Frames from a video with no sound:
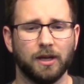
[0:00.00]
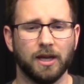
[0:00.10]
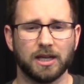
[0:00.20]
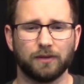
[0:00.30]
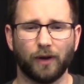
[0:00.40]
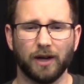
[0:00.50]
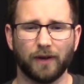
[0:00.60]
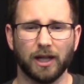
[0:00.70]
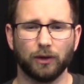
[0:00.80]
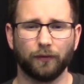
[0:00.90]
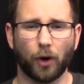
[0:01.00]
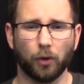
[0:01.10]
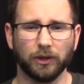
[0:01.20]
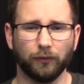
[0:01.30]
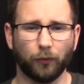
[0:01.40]
His fight value of
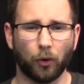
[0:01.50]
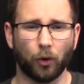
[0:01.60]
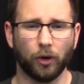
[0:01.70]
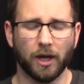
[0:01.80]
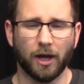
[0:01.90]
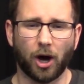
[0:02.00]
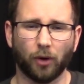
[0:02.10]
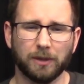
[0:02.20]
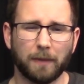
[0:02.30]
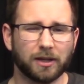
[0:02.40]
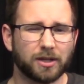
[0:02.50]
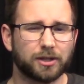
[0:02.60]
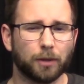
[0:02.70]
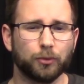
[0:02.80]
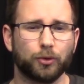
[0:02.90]
only 4 only matches
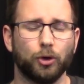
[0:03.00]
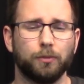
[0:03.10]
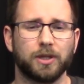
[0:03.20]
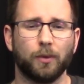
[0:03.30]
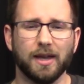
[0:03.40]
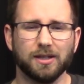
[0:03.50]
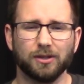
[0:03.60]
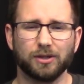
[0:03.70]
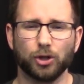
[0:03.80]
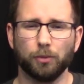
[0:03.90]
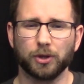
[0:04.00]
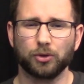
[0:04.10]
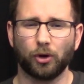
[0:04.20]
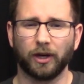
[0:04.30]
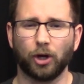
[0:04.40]
some troops, so isn't super
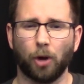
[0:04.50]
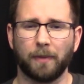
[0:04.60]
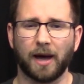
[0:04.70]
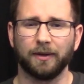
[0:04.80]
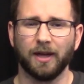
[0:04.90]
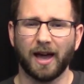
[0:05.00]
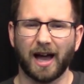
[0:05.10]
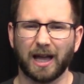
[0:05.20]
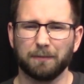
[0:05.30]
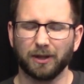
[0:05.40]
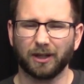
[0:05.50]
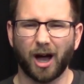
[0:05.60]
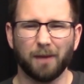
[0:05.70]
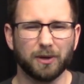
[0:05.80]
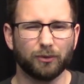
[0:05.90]
strong in combat and
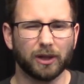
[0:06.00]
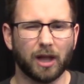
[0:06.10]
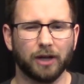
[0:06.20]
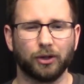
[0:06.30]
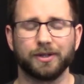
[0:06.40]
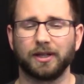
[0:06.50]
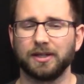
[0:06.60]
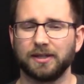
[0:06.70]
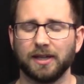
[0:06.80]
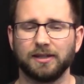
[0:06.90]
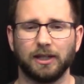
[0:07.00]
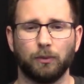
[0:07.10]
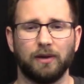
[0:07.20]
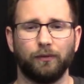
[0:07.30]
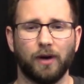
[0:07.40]
can't be relied on to consistently
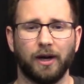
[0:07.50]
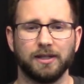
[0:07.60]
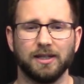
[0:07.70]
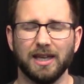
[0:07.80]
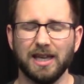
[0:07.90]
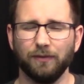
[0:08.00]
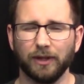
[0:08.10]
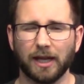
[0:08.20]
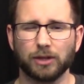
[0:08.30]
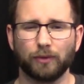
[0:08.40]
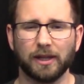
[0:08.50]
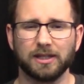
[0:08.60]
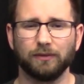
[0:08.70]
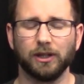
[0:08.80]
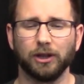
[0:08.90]
win fights, even against
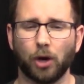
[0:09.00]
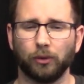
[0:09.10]
relatively lowly